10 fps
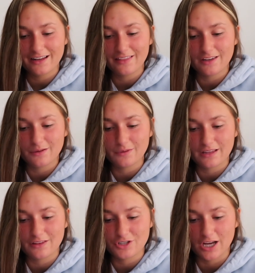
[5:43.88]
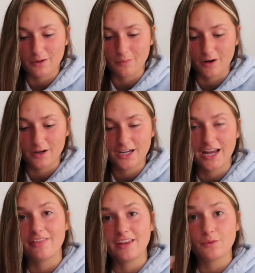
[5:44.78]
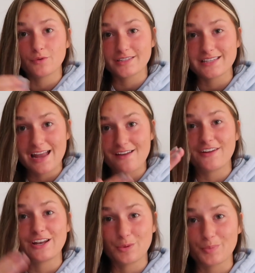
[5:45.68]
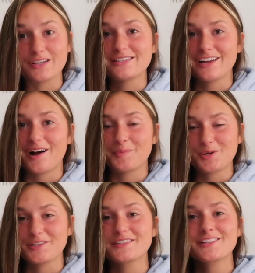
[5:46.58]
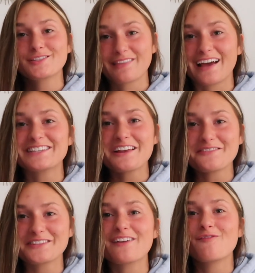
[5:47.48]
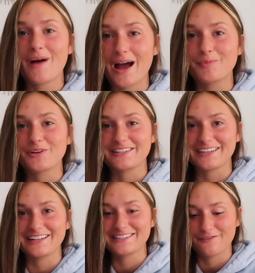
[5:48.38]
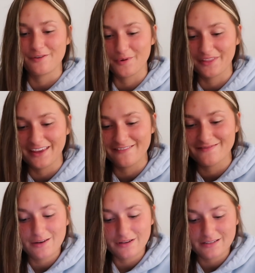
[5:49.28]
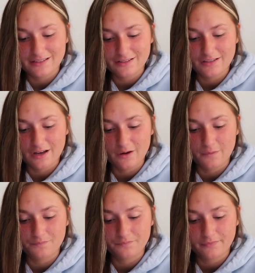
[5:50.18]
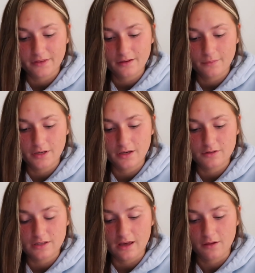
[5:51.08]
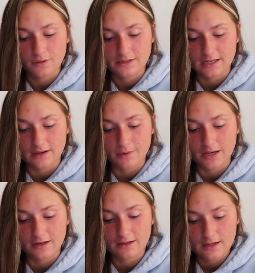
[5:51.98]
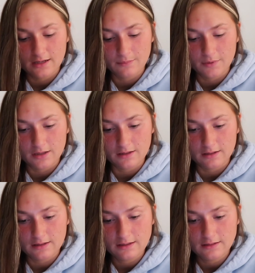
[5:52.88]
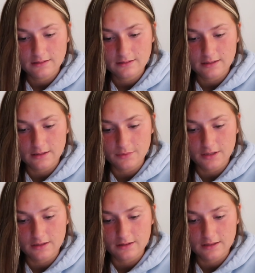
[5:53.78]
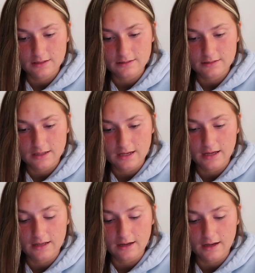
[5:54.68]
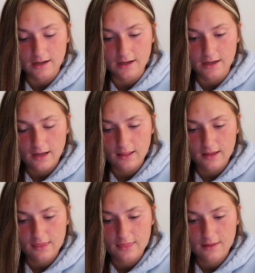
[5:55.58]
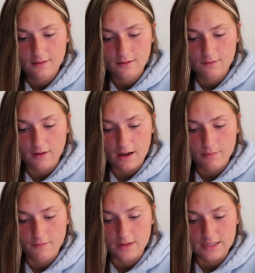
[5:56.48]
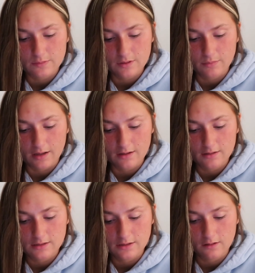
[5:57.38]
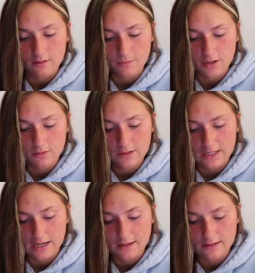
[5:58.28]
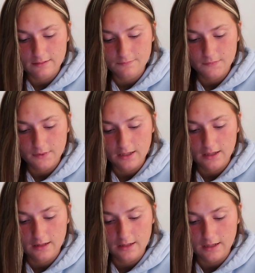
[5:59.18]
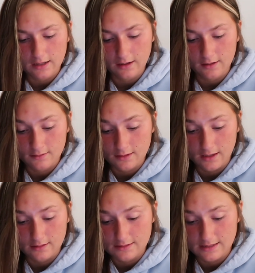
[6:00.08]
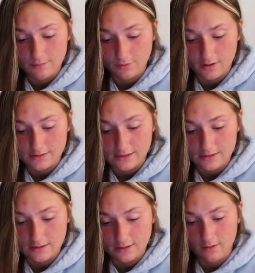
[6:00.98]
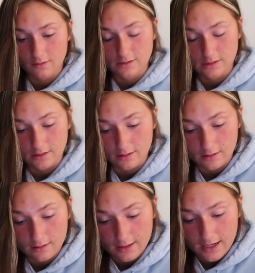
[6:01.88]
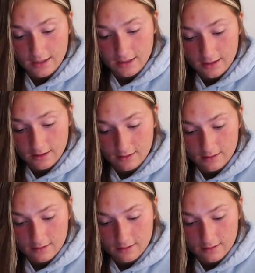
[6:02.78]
and then you would hit the check mark, and then it will save in your preset options. So that's how you save my presets if you want them. Anyways, so I'm gonna go to the other ones that I made, and I'm gonna click this, and I'm gonna click this, and I like the vibe of this one better, so I'm gonna go with that. And then again, same process. I go to the lighting,